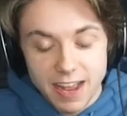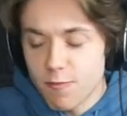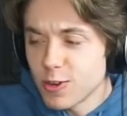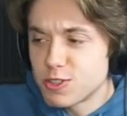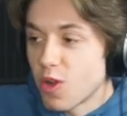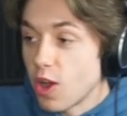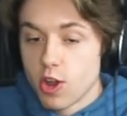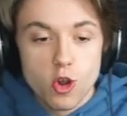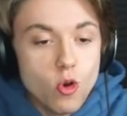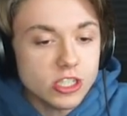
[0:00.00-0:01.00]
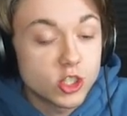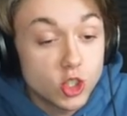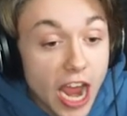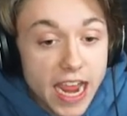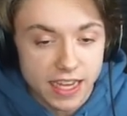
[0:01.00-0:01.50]
And first of all, who is
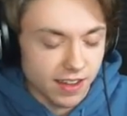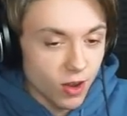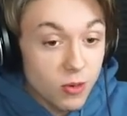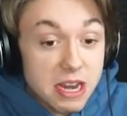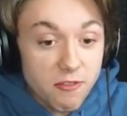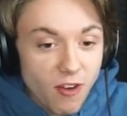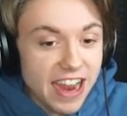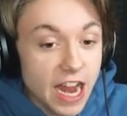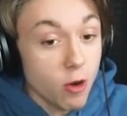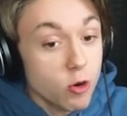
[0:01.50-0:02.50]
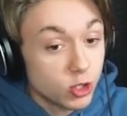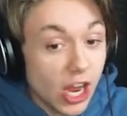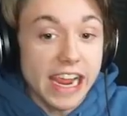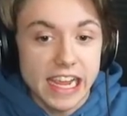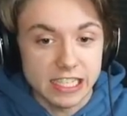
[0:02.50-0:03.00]
Jay? We need to find out who
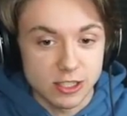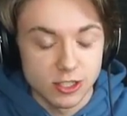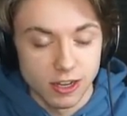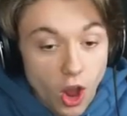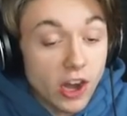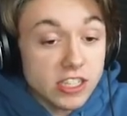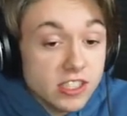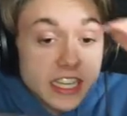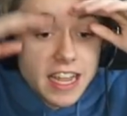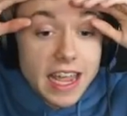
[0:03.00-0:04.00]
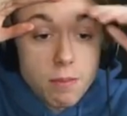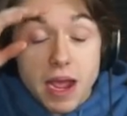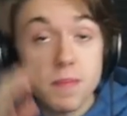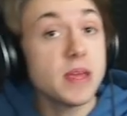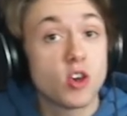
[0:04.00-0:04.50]
Jay is. Honestly, it
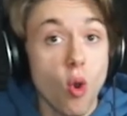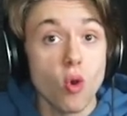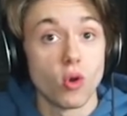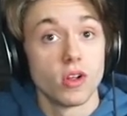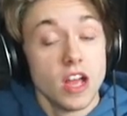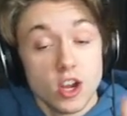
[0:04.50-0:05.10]
might be Corl.